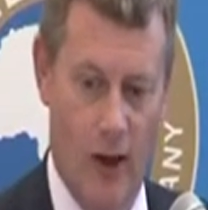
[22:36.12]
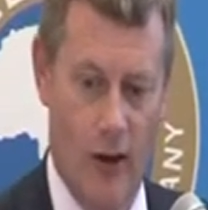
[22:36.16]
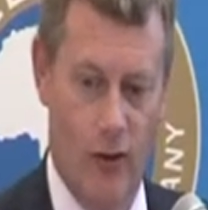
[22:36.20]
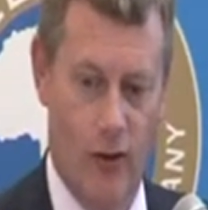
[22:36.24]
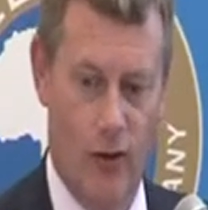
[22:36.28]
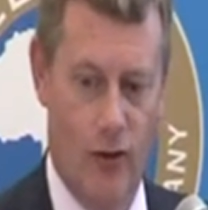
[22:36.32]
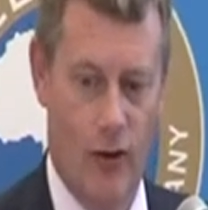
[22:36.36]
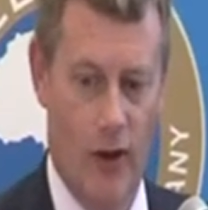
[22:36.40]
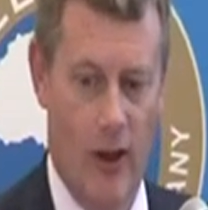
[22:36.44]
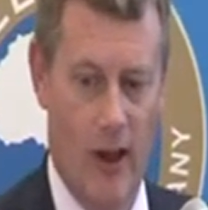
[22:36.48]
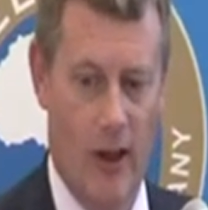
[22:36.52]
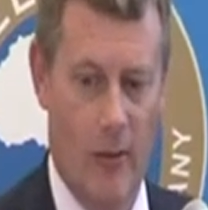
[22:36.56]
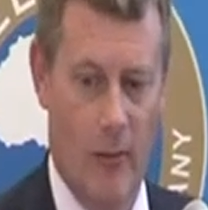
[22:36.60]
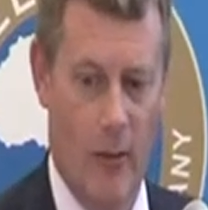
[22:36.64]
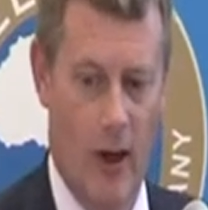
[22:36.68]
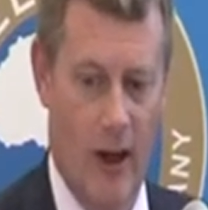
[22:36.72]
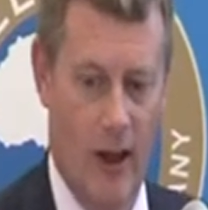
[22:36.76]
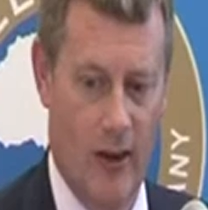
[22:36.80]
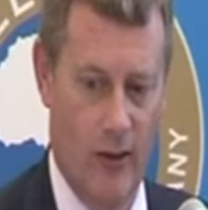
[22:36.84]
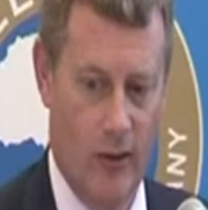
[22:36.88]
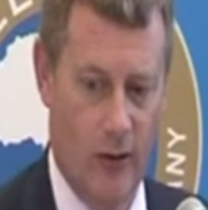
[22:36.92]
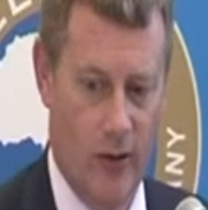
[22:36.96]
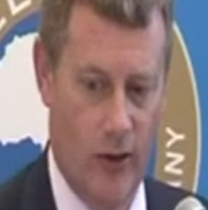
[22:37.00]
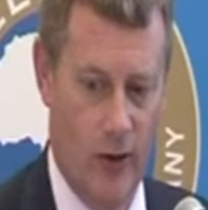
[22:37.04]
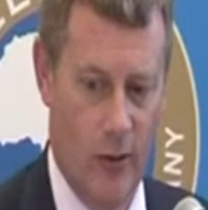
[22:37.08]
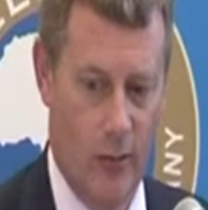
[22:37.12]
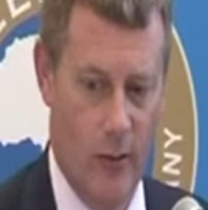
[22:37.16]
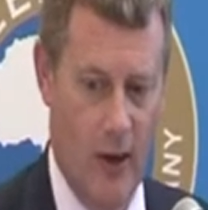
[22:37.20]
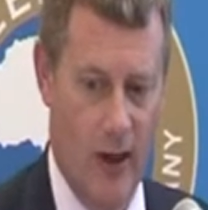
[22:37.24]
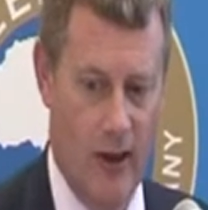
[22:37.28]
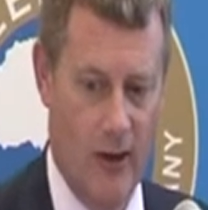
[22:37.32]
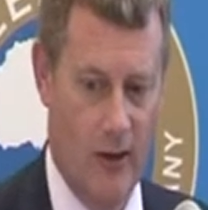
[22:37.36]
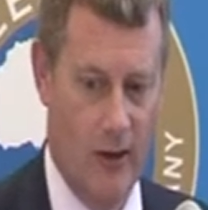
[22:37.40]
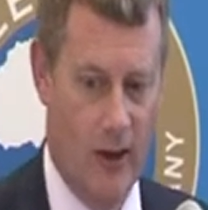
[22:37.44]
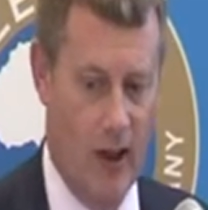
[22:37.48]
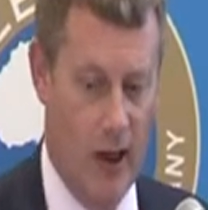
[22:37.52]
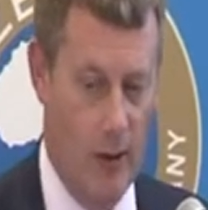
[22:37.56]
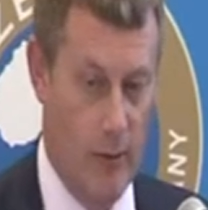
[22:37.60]
Drilling mud,
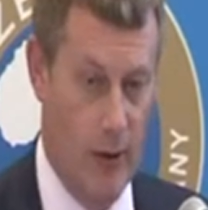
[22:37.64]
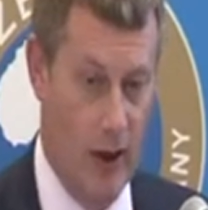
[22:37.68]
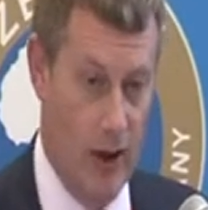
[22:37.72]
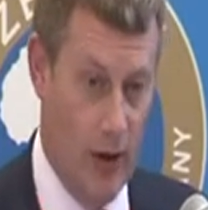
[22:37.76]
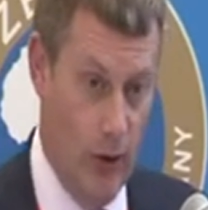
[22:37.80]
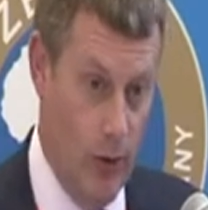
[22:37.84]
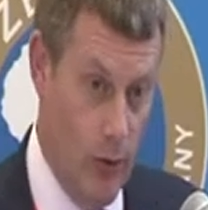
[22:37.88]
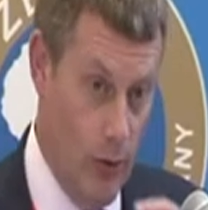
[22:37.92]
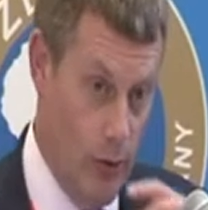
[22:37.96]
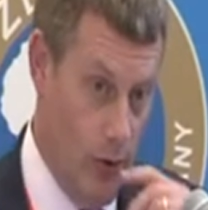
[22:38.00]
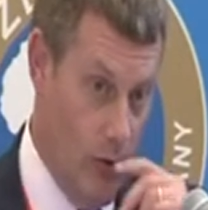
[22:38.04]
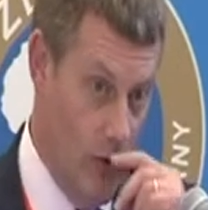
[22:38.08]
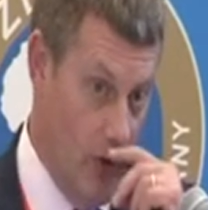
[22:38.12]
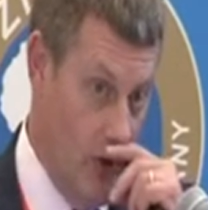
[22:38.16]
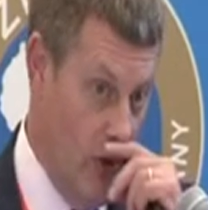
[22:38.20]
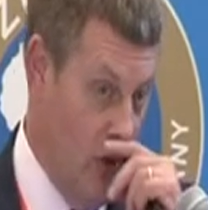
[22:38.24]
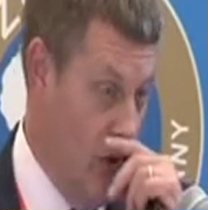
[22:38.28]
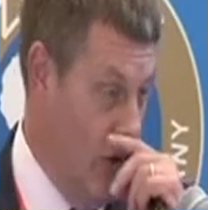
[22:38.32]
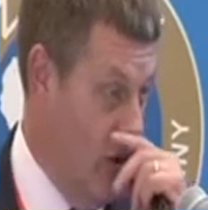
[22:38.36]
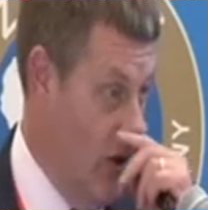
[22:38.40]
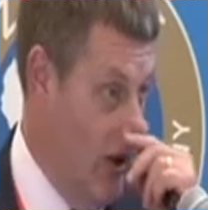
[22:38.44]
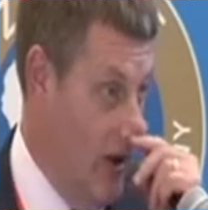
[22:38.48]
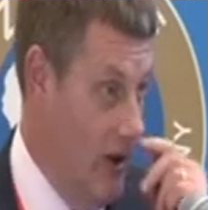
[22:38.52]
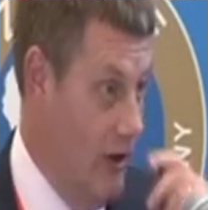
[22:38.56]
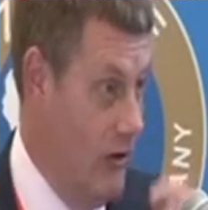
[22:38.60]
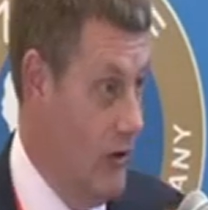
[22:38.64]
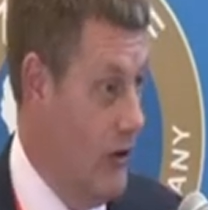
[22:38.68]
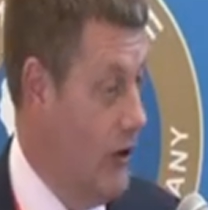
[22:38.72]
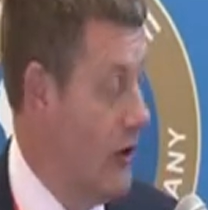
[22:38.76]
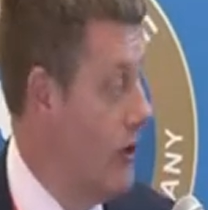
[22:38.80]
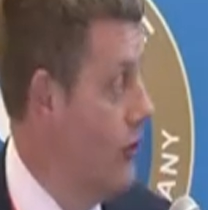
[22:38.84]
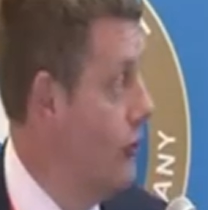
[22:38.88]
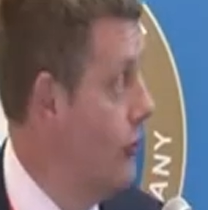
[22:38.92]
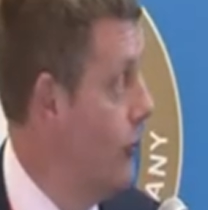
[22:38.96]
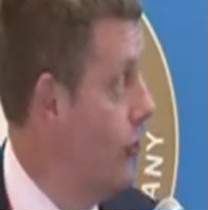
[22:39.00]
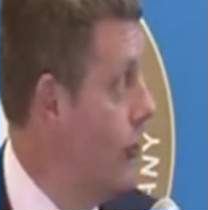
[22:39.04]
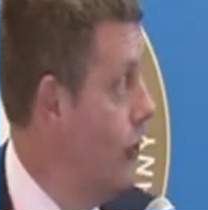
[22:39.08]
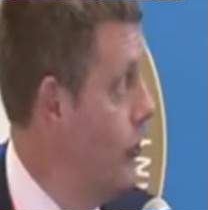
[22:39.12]
cement, chemicals is seen as a
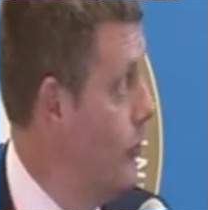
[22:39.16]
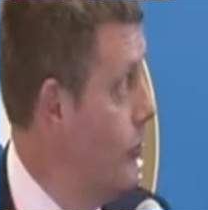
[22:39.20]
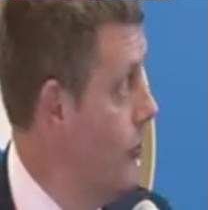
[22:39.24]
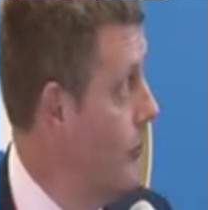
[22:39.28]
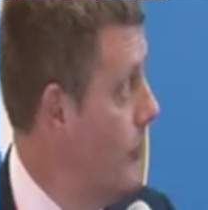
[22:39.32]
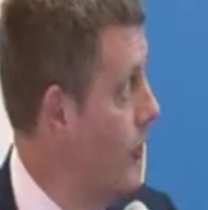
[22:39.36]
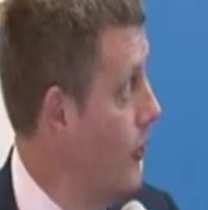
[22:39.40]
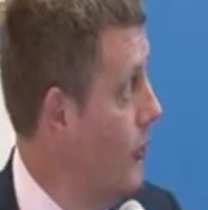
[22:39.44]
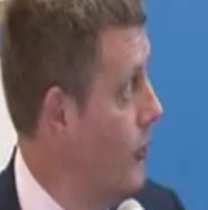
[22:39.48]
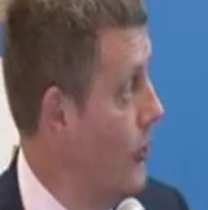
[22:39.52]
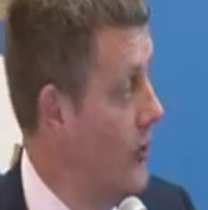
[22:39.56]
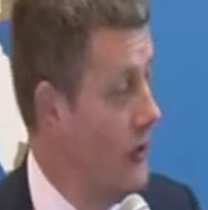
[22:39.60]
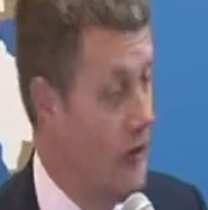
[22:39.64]
consumable.